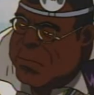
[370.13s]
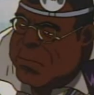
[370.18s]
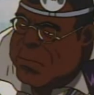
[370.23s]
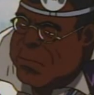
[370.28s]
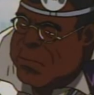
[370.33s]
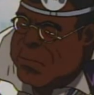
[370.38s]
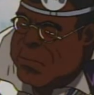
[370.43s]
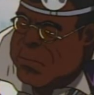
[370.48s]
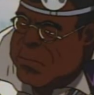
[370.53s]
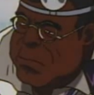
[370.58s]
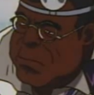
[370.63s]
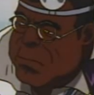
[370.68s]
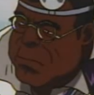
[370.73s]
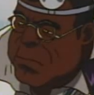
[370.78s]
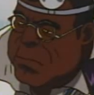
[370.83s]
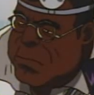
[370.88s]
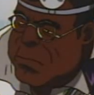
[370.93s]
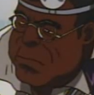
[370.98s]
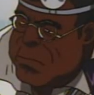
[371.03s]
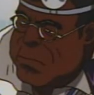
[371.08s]
and
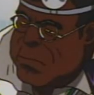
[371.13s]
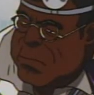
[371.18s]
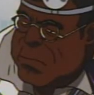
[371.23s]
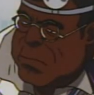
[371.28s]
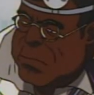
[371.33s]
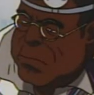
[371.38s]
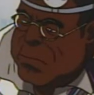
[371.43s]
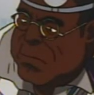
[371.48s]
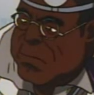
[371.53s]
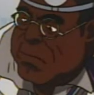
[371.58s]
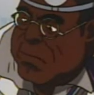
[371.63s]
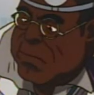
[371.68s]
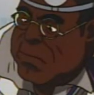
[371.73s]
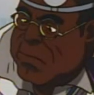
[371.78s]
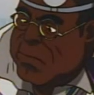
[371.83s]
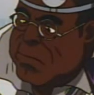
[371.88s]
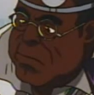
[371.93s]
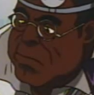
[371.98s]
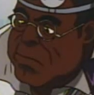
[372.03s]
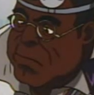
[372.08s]
why she was in an
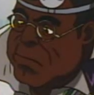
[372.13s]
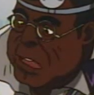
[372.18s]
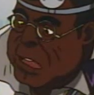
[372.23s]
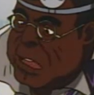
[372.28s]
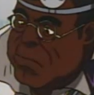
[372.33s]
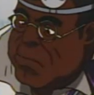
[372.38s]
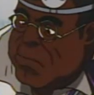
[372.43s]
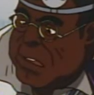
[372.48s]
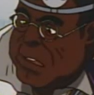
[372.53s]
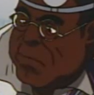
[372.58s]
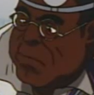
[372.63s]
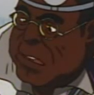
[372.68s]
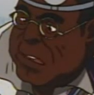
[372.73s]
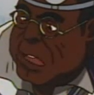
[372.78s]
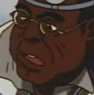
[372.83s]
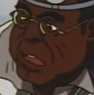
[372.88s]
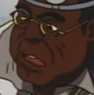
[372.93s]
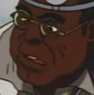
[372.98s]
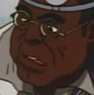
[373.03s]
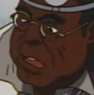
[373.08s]
accident to begin
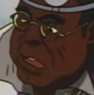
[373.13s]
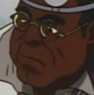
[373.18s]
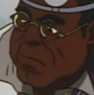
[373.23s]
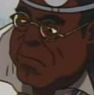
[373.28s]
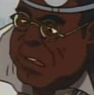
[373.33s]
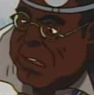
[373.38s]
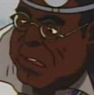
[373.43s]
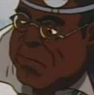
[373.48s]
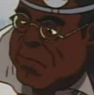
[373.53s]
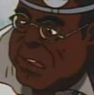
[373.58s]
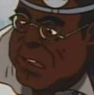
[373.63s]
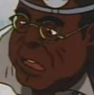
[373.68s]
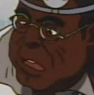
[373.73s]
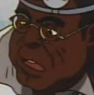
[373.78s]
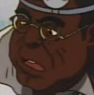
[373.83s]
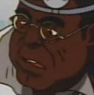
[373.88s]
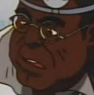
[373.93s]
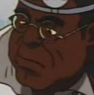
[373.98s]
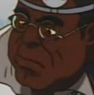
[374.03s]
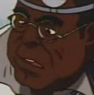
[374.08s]
with.
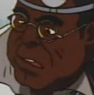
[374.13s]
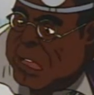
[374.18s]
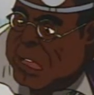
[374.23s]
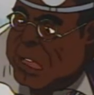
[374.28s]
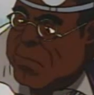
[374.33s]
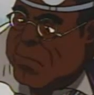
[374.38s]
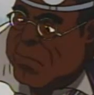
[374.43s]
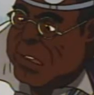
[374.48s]
Saddled with all this